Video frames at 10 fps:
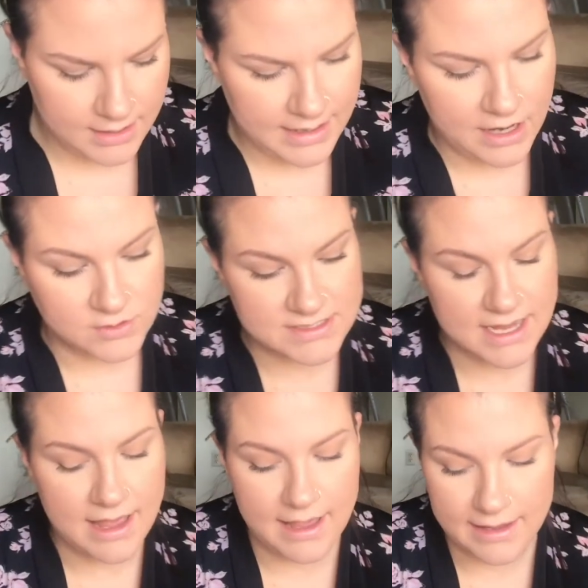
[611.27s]
Now to
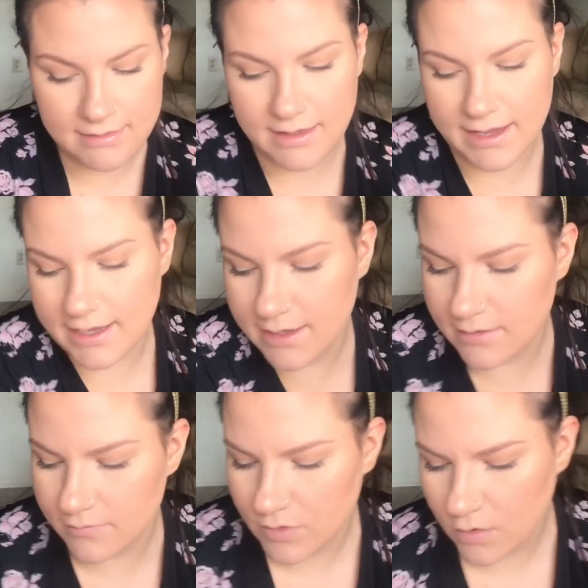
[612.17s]
highlight,
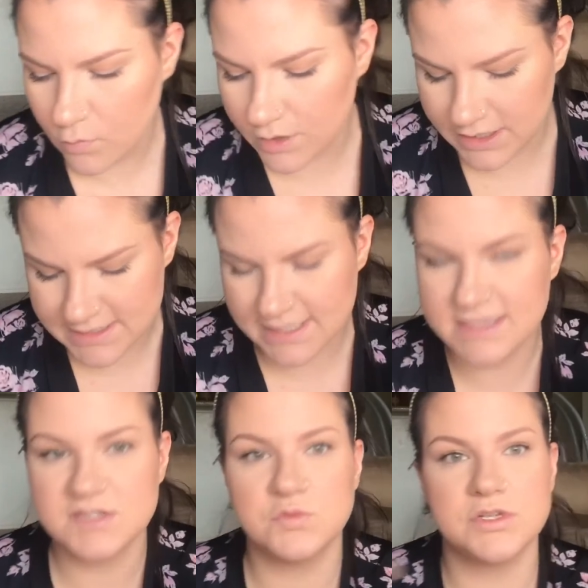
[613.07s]
we're gonna take
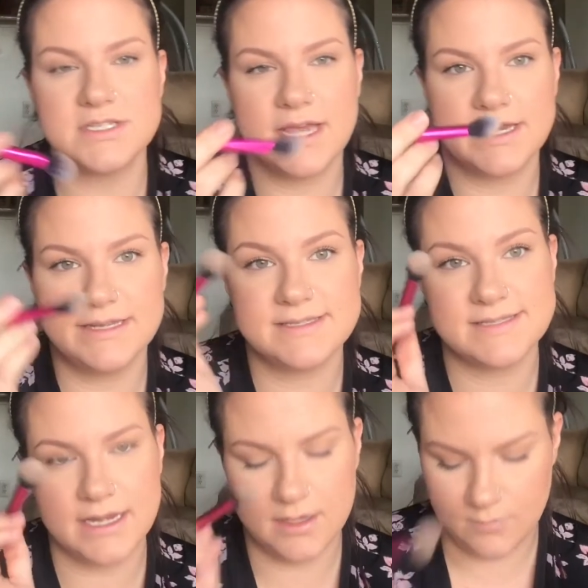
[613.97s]
this Real Techniques
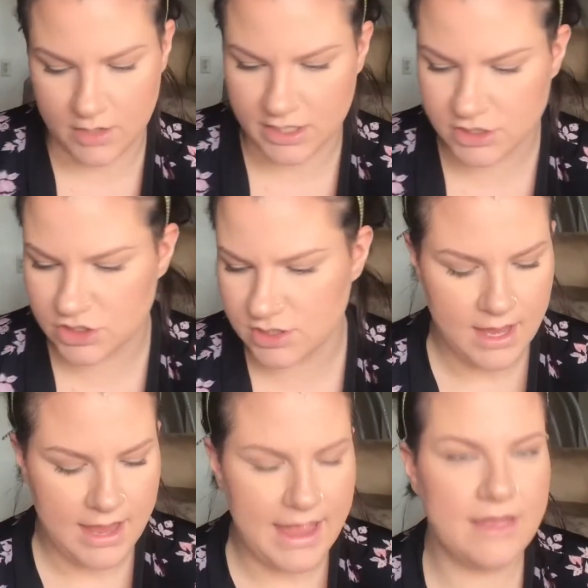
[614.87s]
setting brush
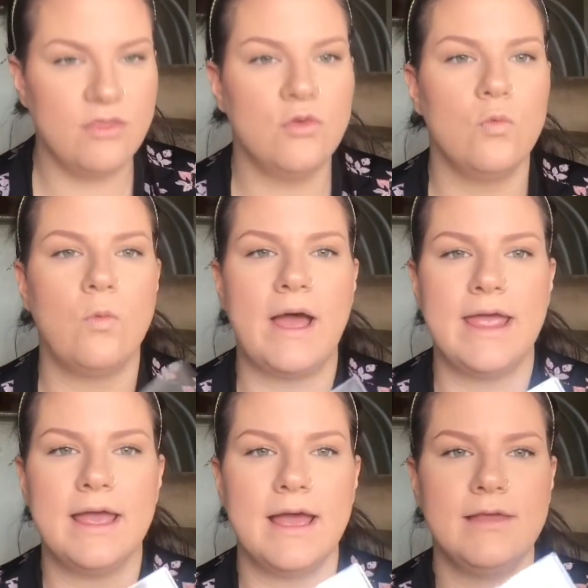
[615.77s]
and the
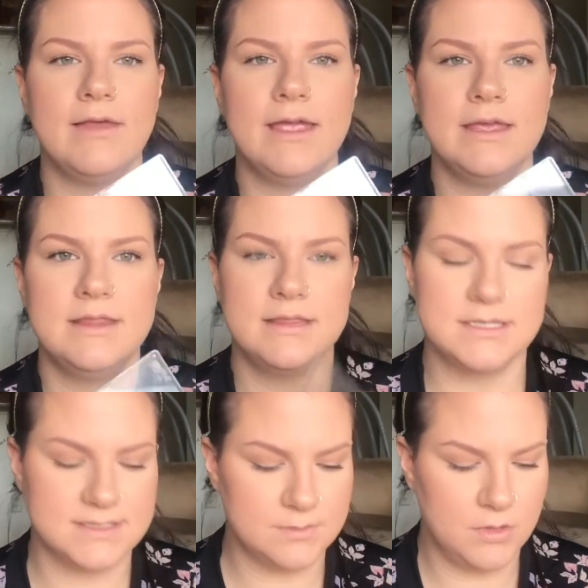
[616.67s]
white highlight in
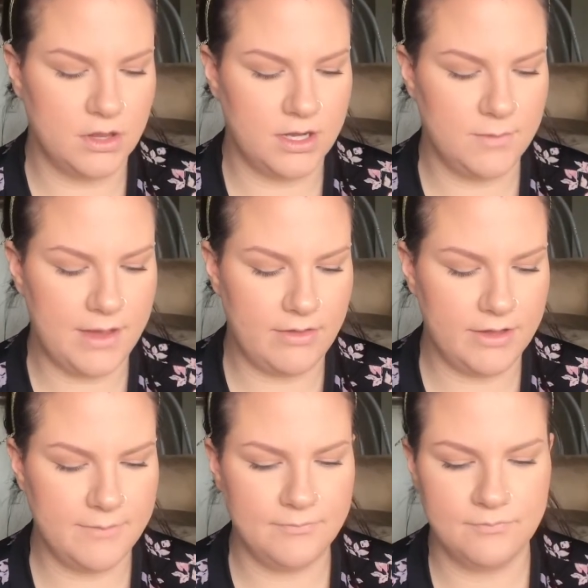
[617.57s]
this Milani palette.